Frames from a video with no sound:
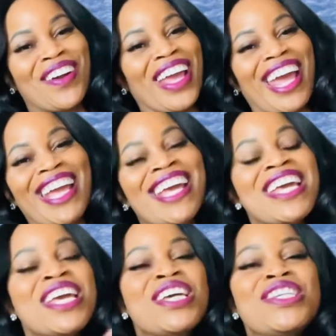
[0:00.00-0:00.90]
okay
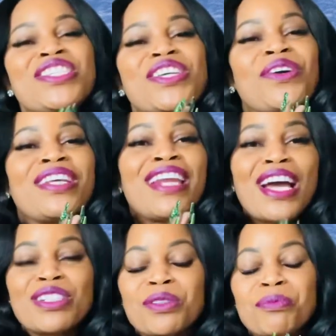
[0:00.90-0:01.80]
so the
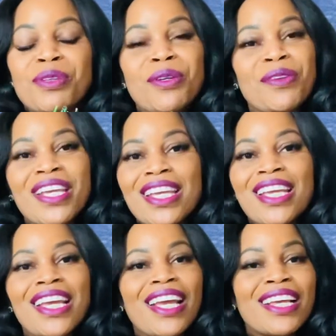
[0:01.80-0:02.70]
natural
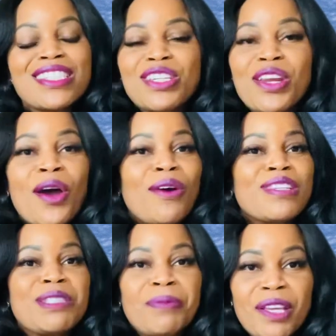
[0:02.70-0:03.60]
beauty you know
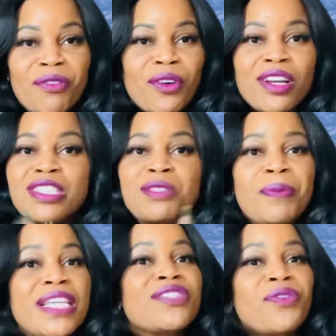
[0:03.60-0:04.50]
speak for
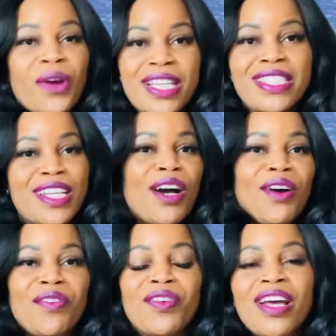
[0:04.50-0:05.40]
speaks for
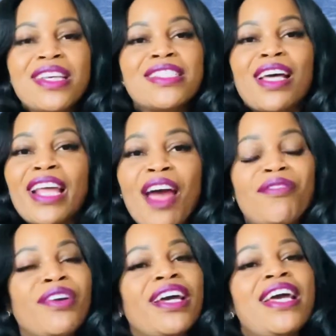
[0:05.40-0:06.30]
itself south
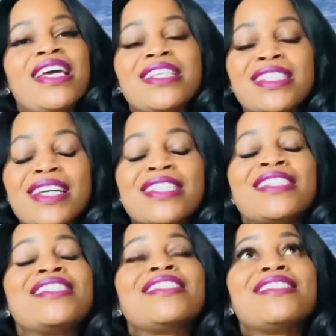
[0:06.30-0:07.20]
africa is a
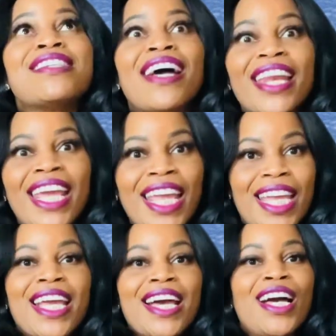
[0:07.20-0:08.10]

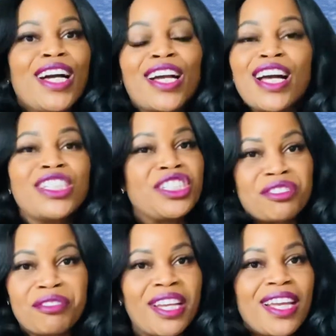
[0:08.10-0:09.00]
stunning
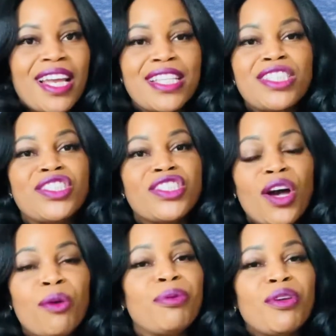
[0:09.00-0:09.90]
country it's
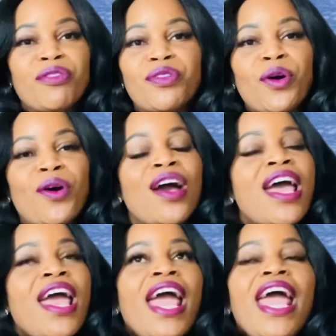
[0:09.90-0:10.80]
so beautiful
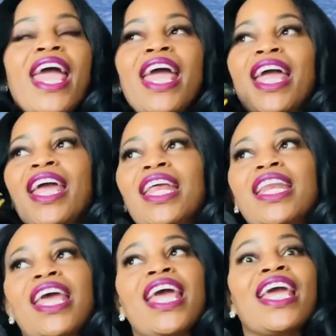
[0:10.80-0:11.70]

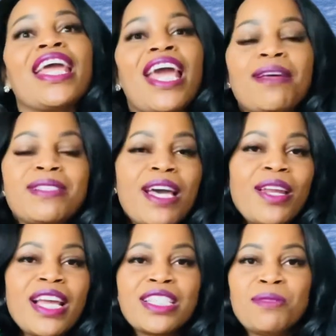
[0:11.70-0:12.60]
and in cape
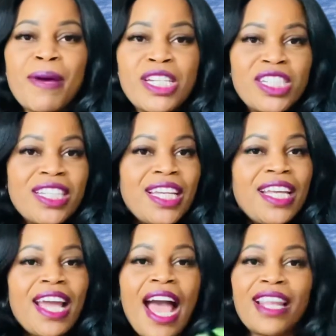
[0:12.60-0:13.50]
town
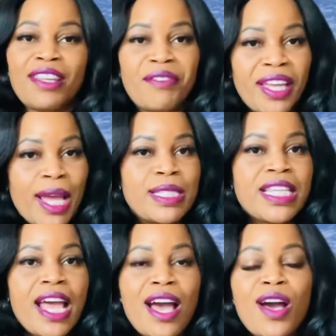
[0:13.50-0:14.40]
especially i live in cape
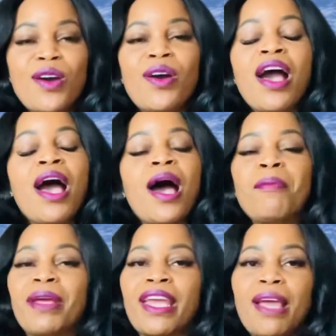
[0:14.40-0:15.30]
town
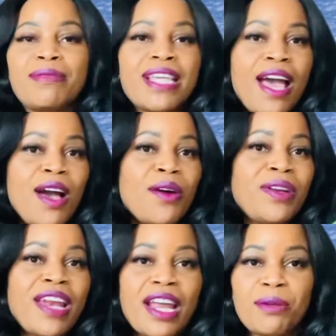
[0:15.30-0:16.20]
i'm in cape
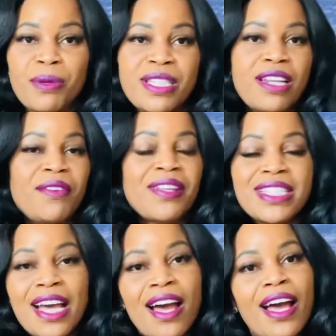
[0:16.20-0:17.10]
town 90% of the
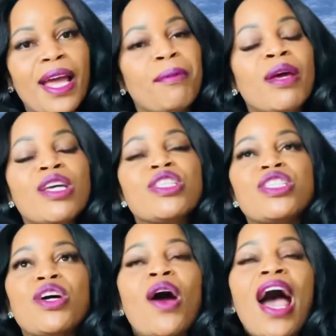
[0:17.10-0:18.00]
time
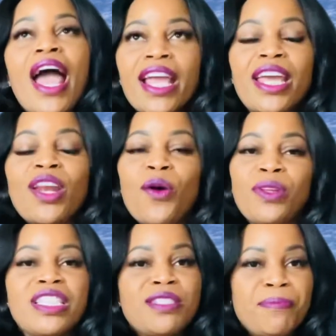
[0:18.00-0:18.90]
so i can
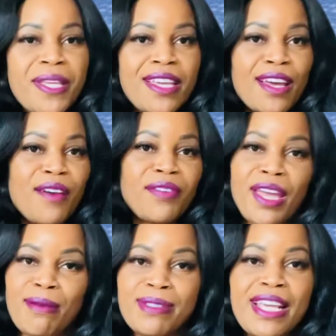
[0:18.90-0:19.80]
only speak of
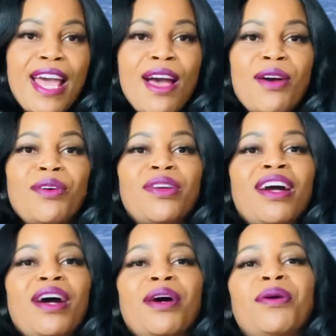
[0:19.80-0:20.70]
cape
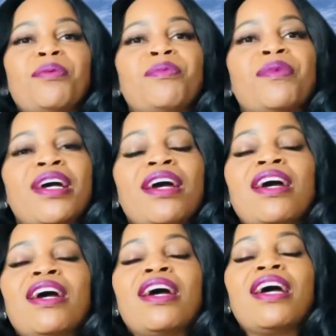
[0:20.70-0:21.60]
town um,
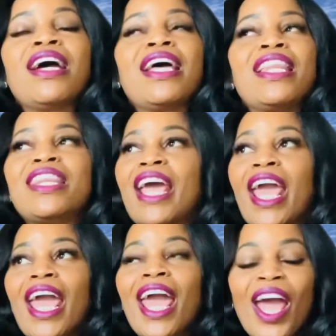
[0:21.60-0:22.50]

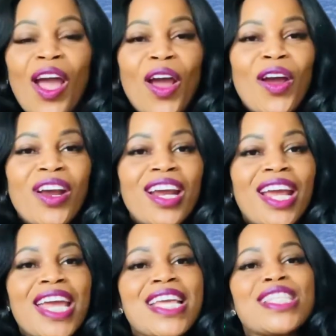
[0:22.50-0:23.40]
the air
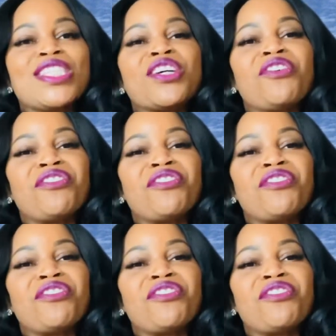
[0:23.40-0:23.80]
is so